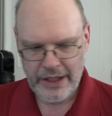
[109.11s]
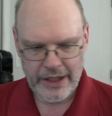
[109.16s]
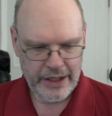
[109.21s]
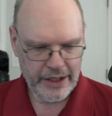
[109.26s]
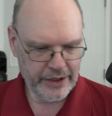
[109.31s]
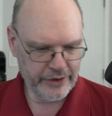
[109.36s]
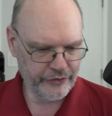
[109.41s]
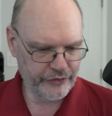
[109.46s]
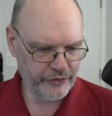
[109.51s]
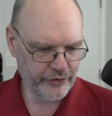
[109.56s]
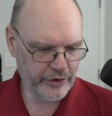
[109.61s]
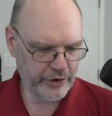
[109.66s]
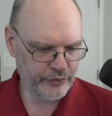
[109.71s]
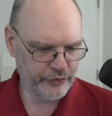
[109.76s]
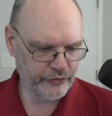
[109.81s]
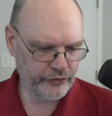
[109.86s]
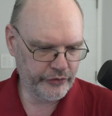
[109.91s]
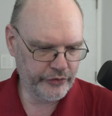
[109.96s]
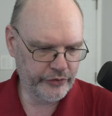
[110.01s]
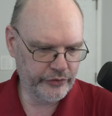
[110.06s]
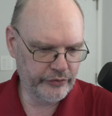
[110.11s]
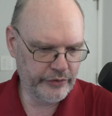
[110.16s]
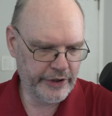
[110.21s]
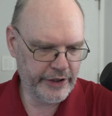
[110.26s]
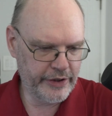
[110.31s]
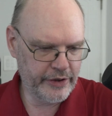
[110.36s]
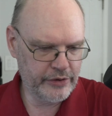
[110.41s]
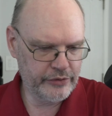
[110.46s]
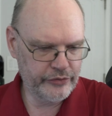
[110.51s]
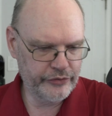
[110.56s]
And so I was looking
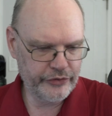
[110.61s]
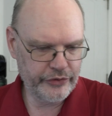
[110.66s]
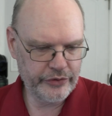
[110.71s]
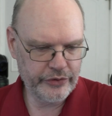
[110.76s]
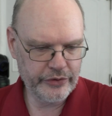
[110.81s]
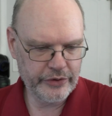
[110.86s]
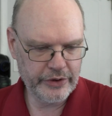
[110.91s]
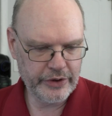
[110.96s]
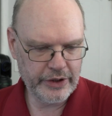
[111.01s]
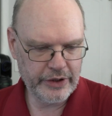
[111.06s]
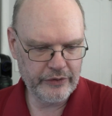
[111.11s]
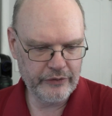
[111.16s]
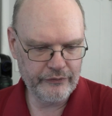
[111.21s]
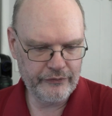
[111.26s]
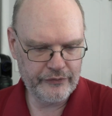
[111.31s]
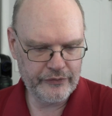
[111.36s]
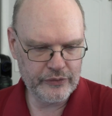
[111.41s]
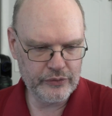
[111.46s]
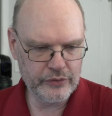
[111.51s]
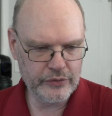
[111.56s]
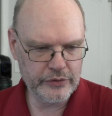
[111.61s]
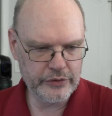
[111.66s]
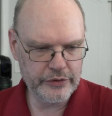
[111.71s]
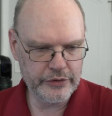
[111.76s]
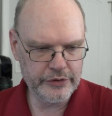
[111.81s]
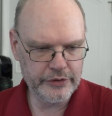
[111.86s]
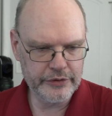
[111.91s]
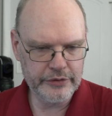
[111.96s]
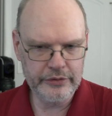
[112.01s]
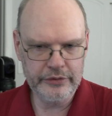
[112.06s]
around
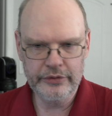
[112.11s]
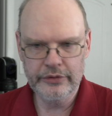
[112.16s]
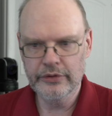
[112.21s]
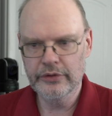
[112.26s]
for